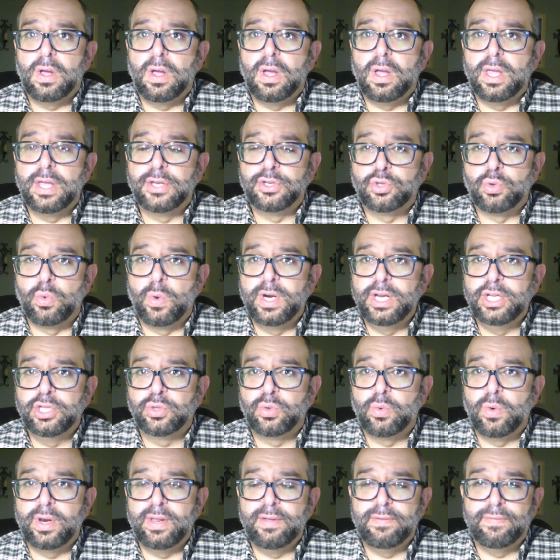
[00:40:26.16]
in
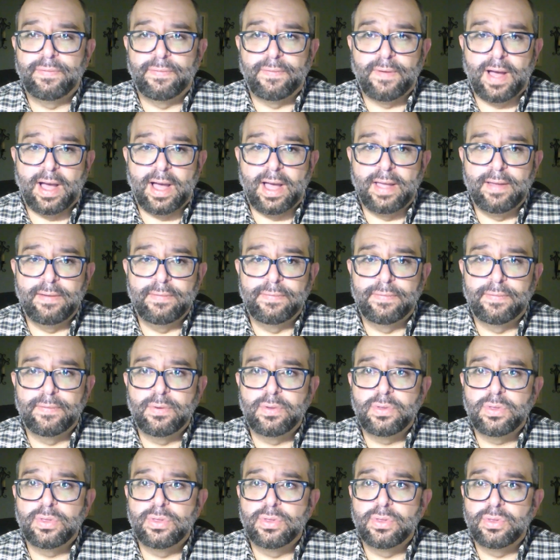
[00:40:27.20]
2025,
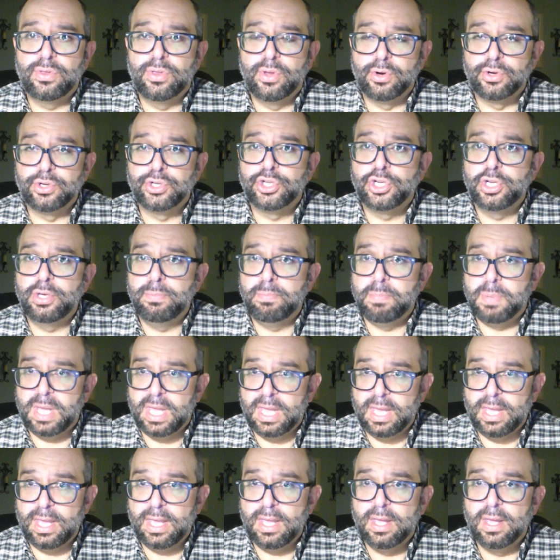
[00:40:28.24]
there should
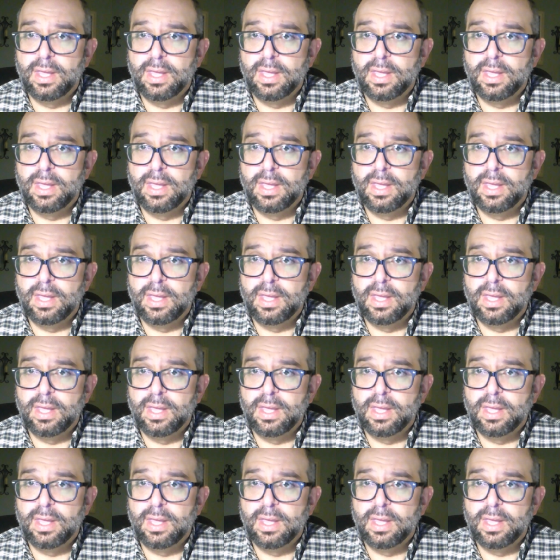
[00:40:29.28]
be